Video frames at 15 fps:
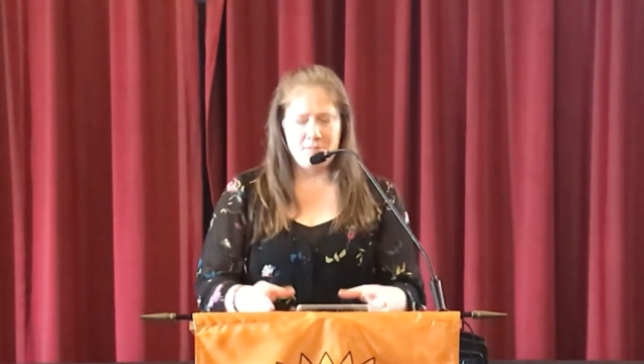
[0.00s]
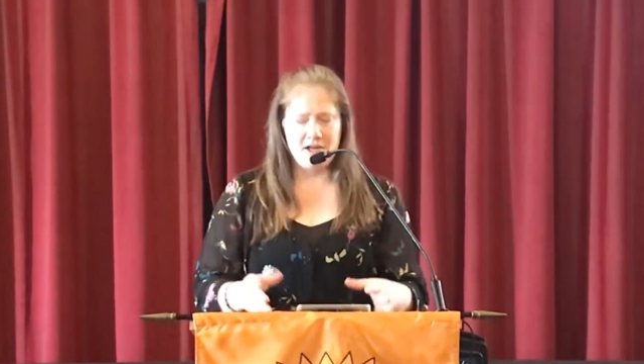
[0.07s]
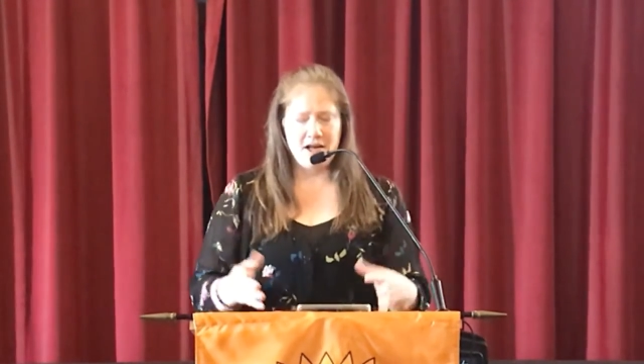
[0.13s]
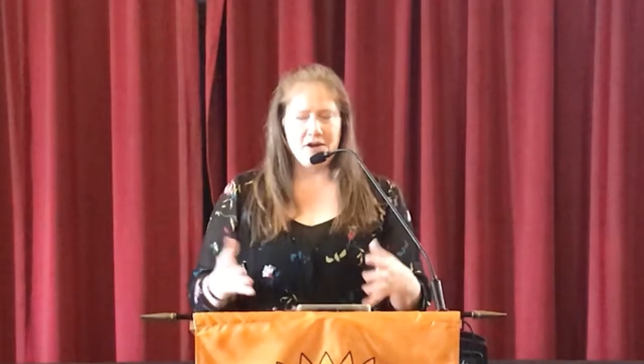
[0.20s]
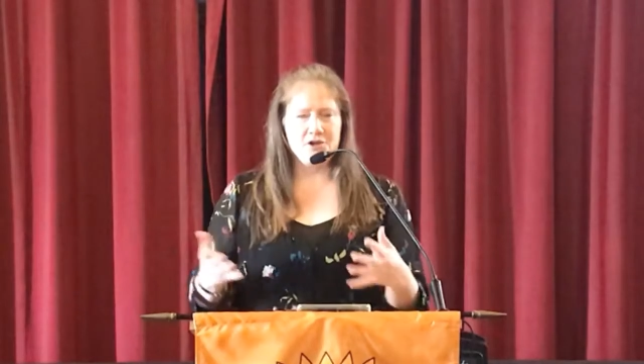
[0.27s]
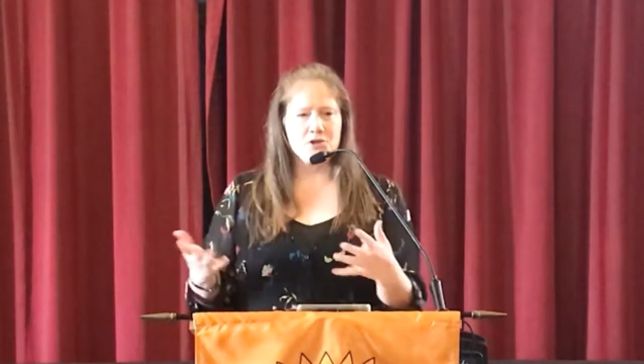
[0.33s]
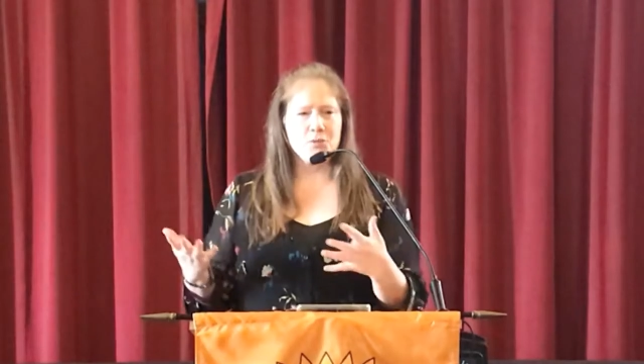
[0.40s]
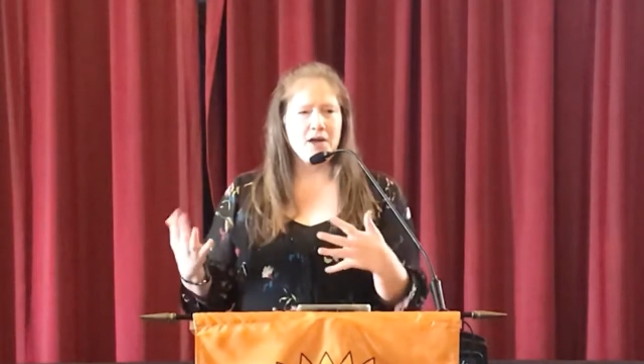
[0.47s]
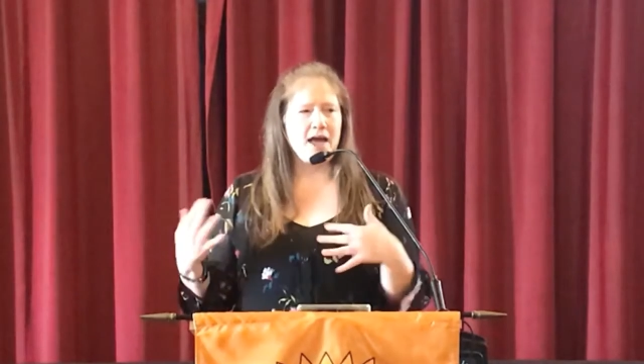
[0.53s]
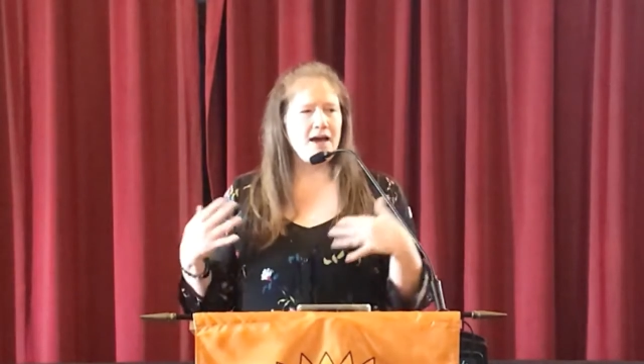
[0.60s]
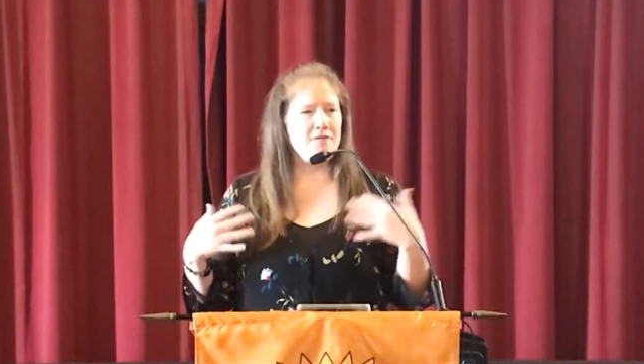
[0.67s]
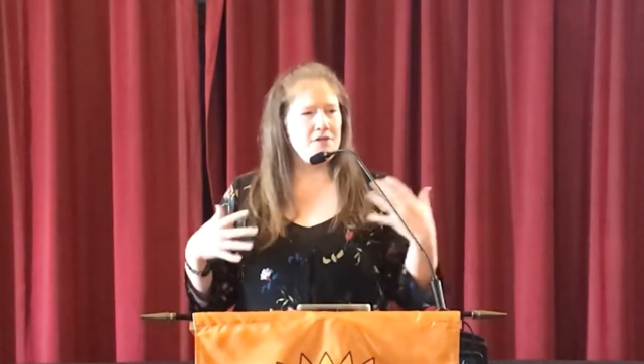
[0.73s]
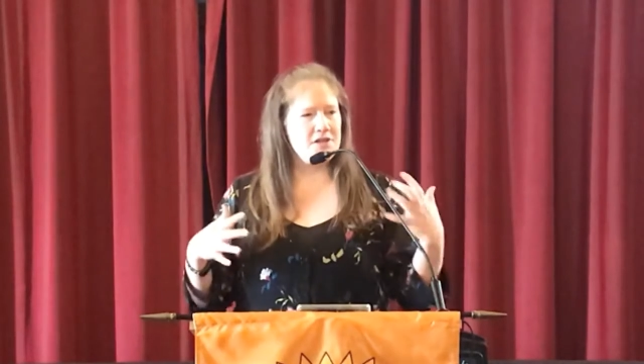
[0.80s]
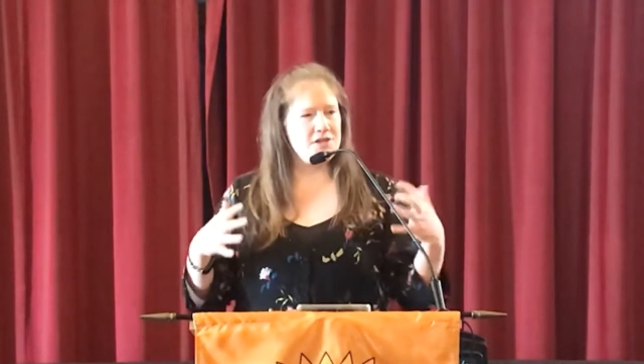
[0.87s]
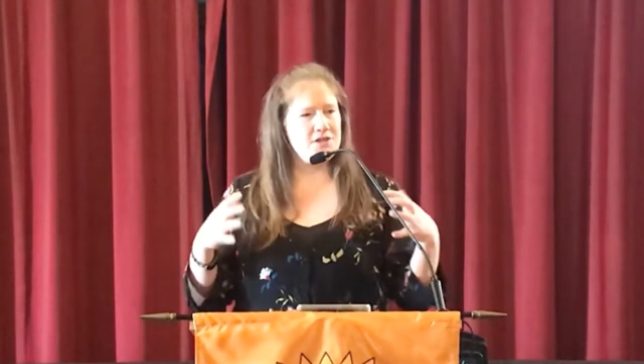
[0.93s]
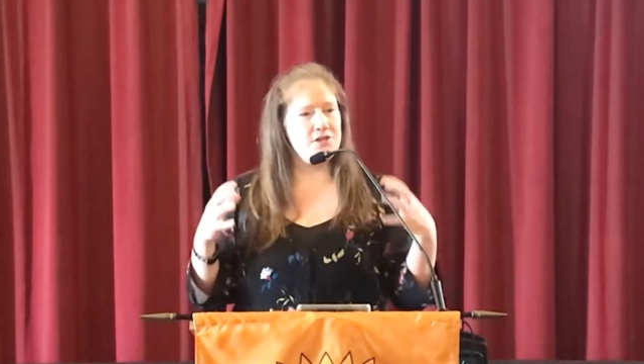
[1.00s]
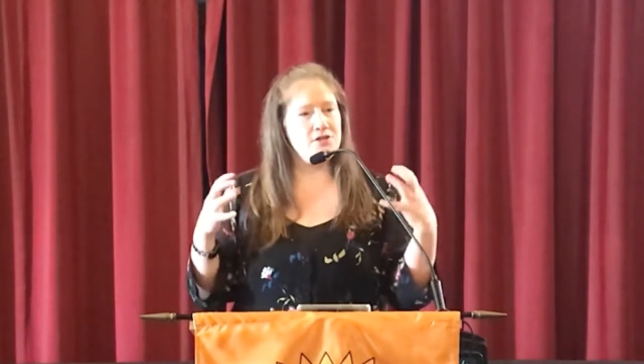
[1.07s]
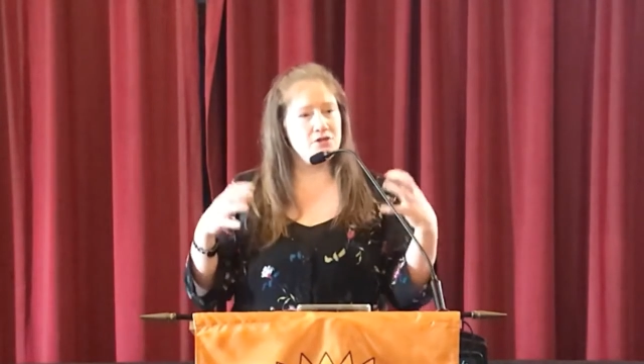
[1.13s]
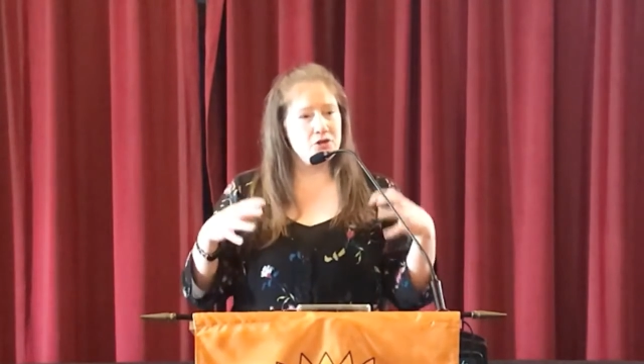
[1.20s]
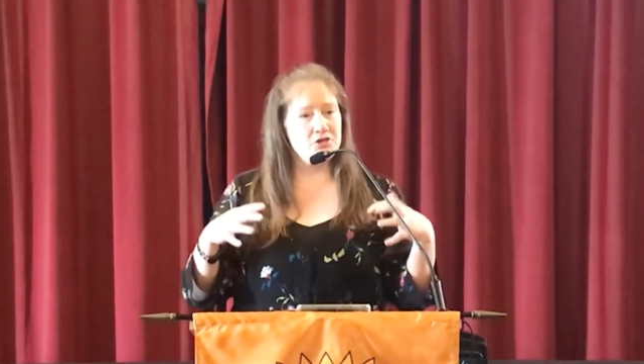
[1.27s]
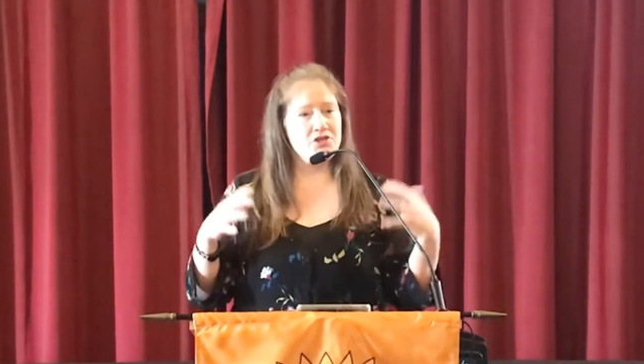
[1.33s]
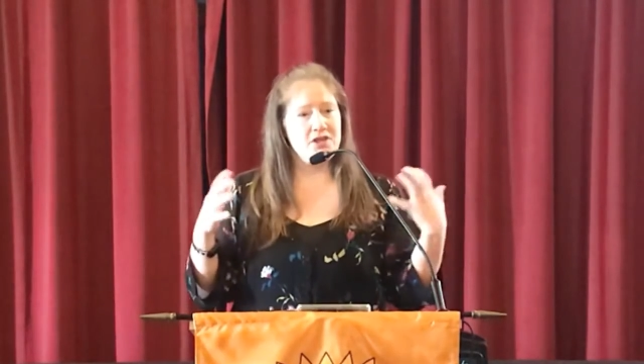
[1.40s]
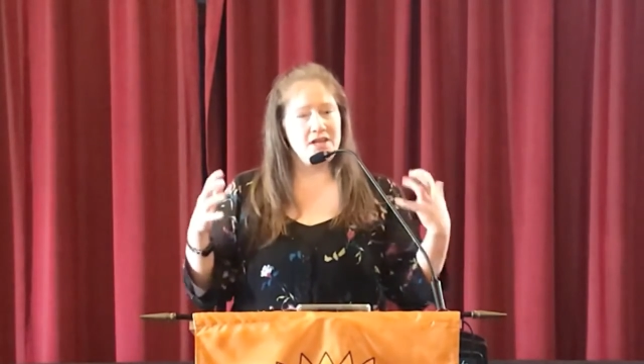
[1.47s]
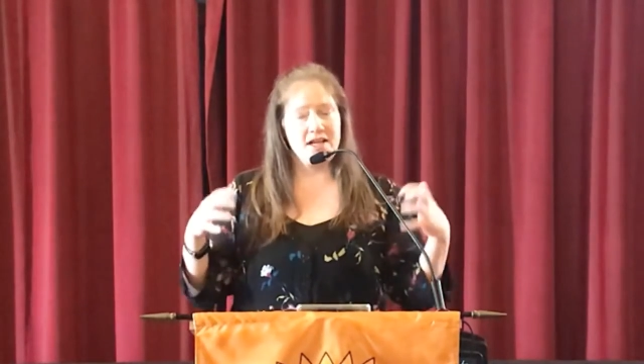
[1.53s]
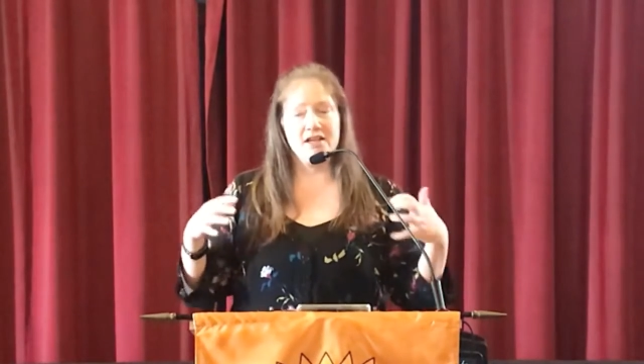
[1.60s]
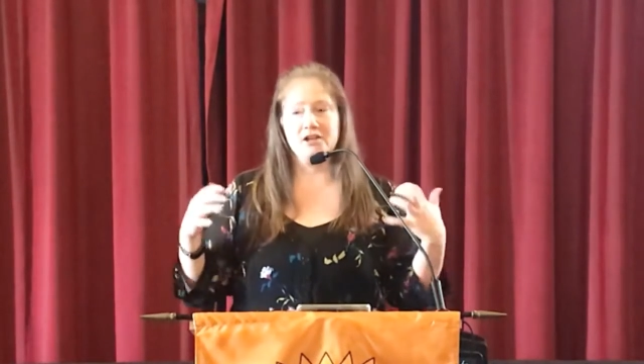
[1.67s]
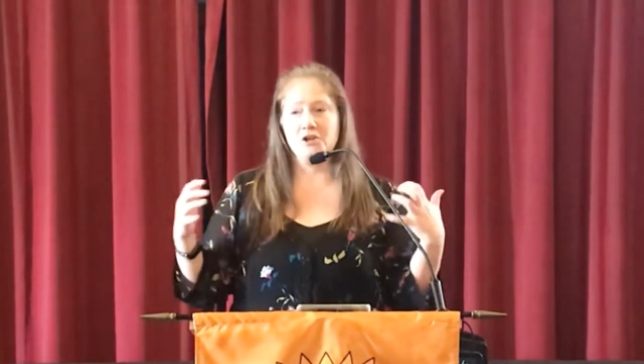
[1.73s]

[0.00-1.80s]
because we have this diversity